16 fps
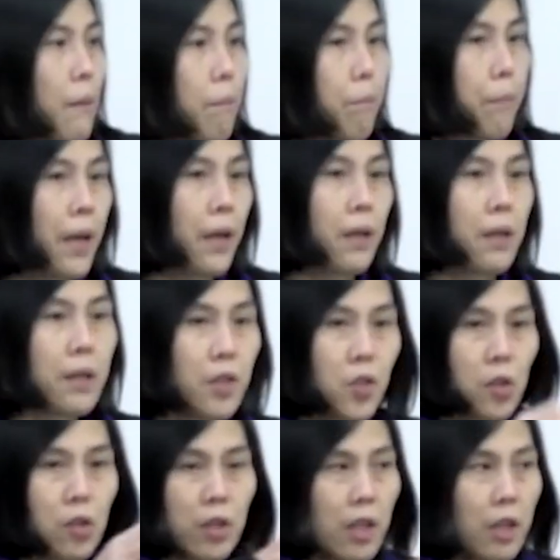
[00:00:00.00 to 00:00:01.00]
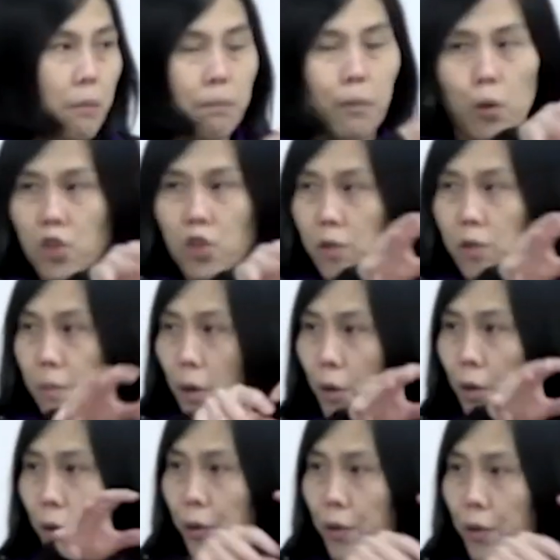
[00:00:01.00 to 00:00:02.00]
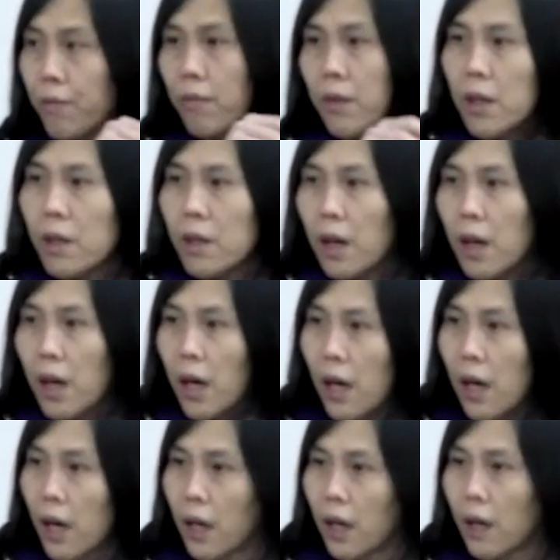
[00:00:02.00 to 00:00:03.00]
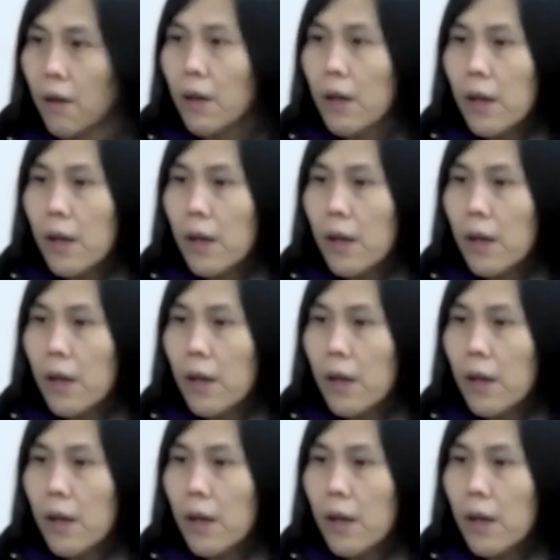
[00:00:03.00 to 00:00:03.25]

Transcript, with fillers: make the circuit more smooth uh,